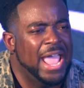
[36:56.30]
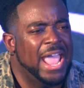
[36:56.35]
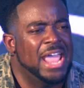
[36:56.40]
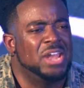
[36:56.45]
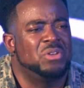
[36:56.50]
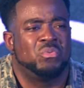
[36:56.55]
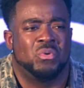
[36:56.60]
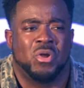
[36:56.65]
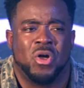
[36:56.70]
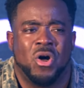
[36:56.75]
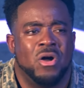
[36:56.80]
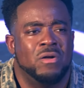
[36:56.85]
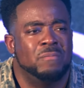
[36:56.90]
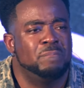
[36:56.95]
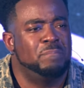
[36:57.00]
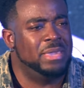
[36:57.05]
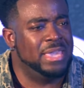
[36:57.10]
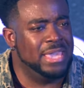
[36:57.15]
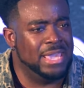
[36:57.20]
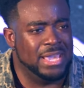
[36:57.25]
and
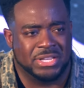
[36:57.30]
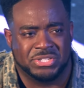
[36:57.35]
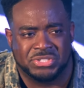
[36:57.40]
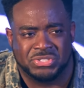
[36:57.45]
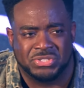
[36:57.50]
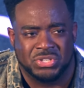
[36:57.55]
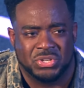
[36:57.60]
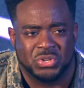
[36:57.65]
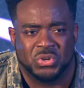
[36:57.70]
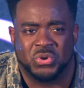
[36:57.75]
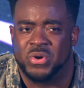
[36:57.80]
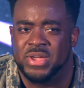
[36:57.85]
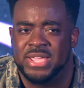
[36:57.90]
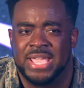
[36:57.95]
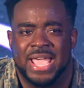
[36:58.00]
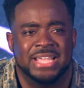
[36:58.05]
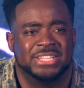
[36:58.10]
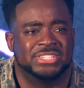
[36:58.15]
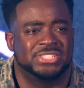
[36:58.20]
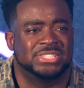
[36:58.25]
wrong picks
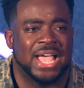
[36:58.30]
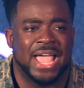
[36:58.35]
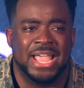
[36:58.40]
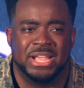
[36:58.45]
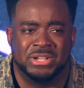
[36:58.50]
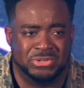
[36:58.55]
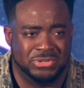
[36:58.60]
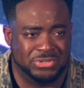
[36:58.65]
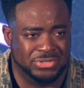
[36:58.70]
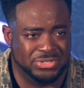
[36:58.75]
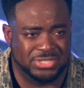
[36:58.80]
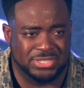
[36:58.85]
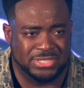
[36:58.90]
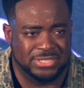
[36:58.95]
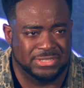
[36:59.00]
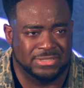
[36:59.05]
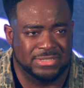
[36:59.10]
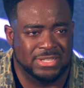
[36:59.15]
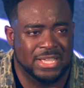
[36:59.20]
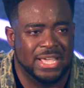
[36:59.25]
create
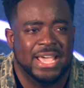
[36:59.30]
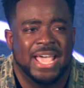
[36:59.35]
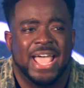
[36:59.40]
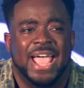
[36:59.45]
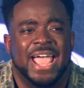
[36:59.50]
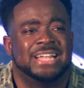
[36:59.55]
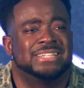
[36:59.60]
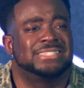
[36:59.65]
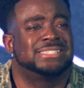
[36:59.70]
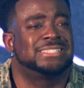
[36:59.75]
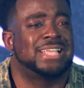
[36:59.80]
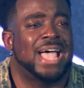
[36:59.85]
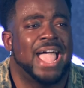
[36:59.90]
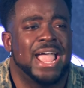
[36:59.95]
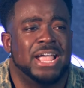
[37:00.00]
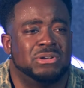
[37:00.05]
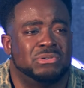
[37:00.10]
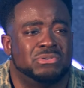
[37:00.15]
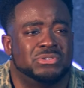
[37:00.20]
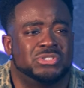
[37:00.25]
cycles, and
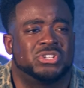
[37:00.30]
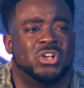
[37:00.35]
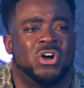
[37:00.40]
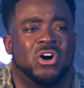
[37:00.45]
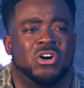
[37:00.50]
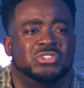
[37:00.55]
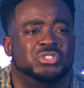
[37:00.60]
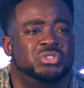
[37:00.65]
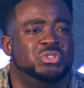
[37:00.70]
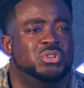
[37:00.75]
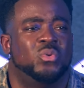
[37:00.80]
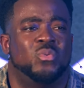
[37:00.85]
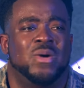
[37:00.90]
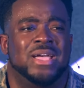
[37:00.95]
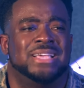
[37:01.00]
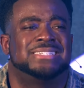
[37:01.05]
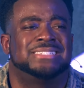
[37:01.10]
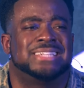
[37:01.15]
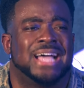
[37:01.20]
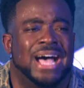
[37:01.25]
cycles cause you to
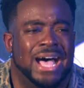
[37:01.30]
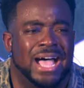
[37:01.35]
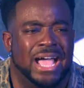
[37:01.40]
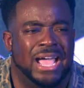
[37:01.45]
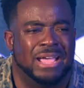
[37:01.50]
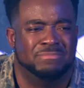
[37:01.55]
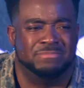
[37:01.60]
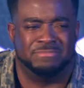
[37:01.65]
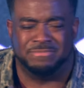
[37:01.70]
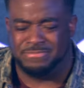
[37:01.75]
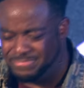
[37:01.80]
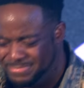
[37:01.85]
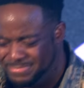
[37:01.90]
waste time.